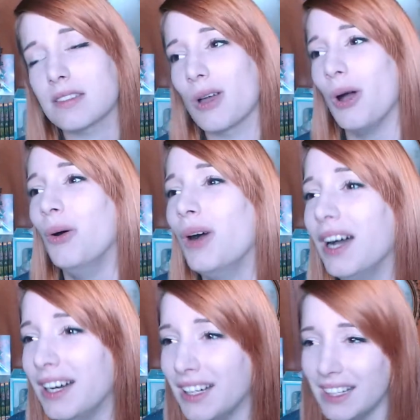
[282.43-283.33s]
So
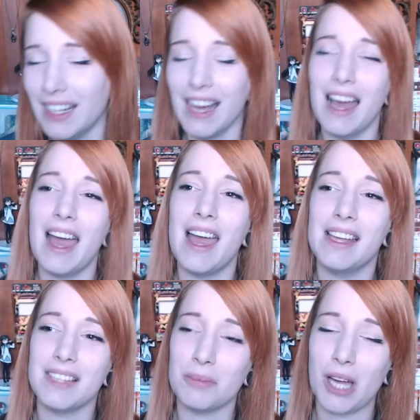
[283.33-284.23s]

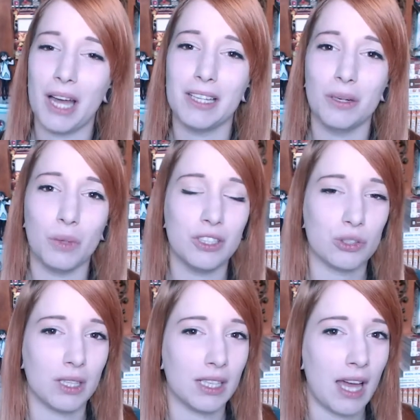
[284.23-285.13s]
and I'm kind of
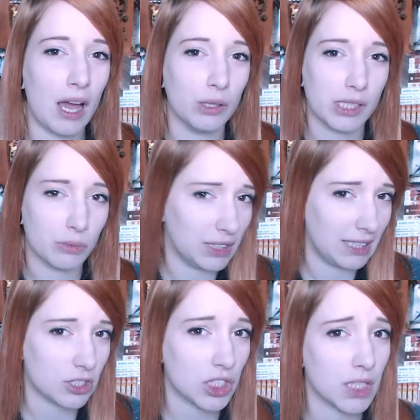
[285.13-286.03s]
wondering how their
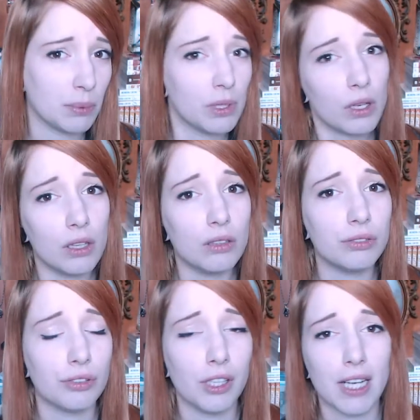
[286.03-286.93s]
relationship will go
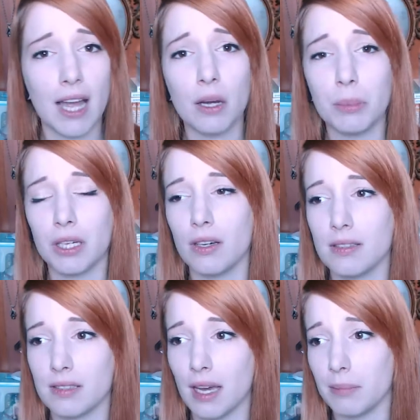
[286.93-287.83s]
for now,
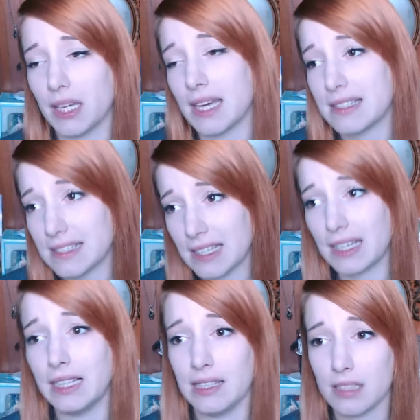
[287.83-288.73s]
because I'm guessing
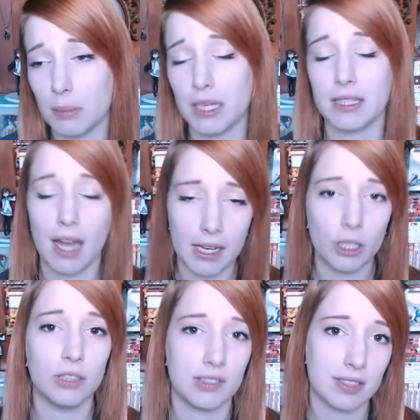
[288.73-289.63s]
Elizabeth kind
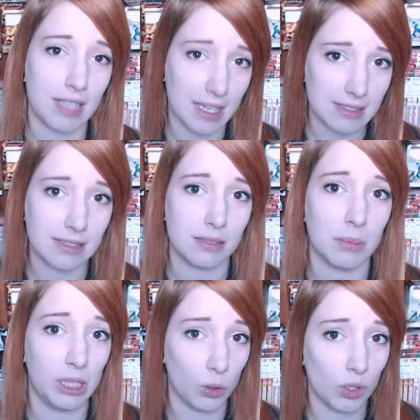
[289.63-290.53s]
of understands
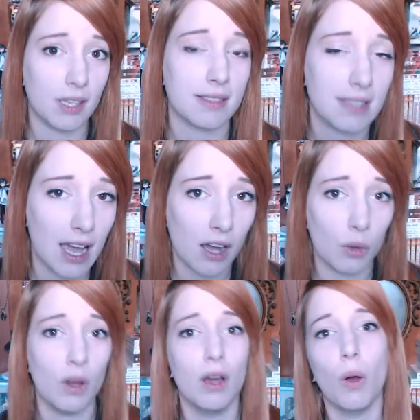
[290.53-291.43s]
Meliodas now,